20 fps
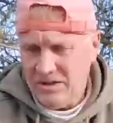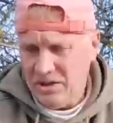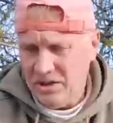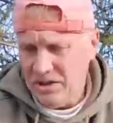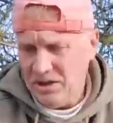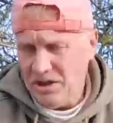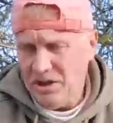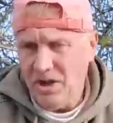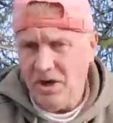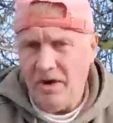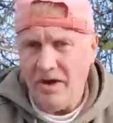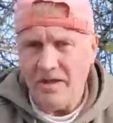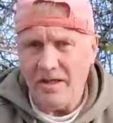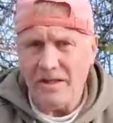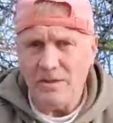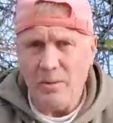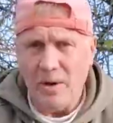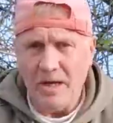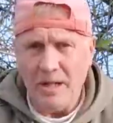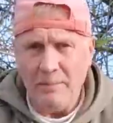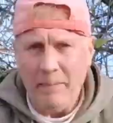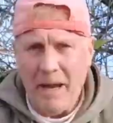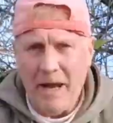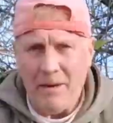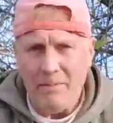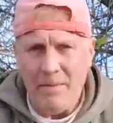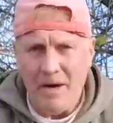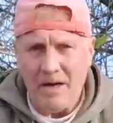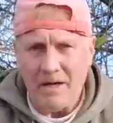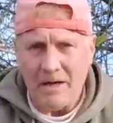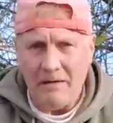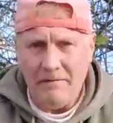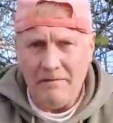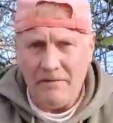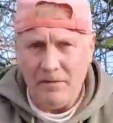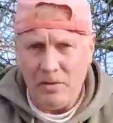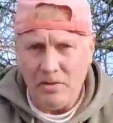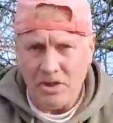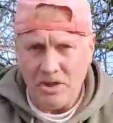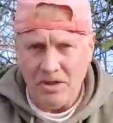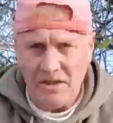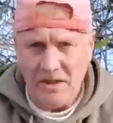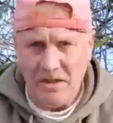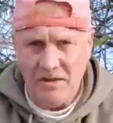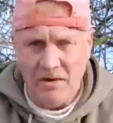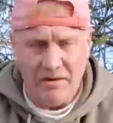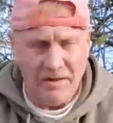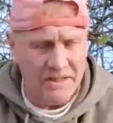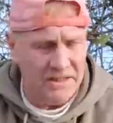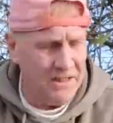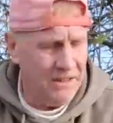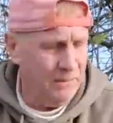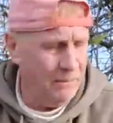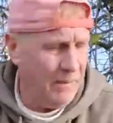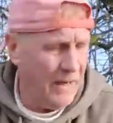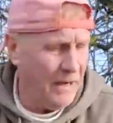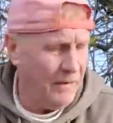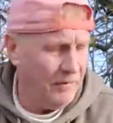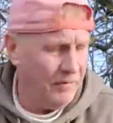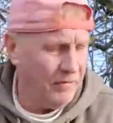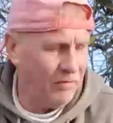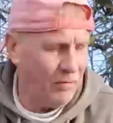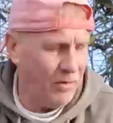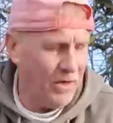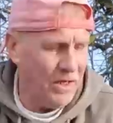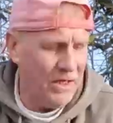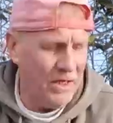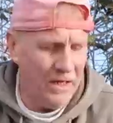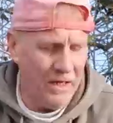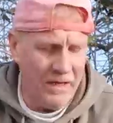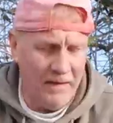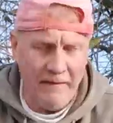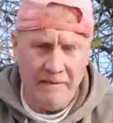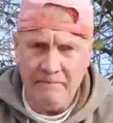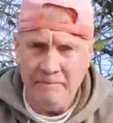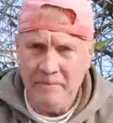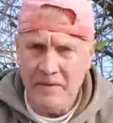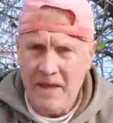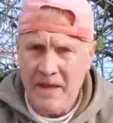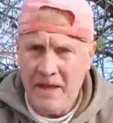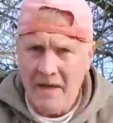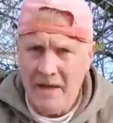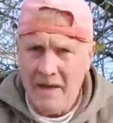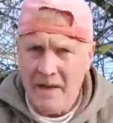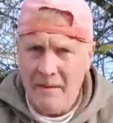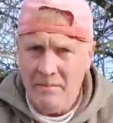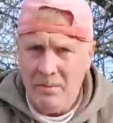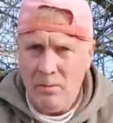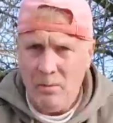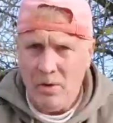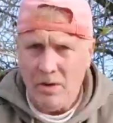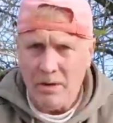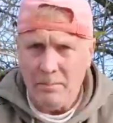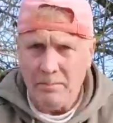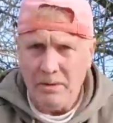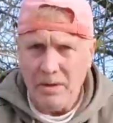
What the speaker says: Just shy of the 20 pound mark, unfortunately. 19 pound 3, but what a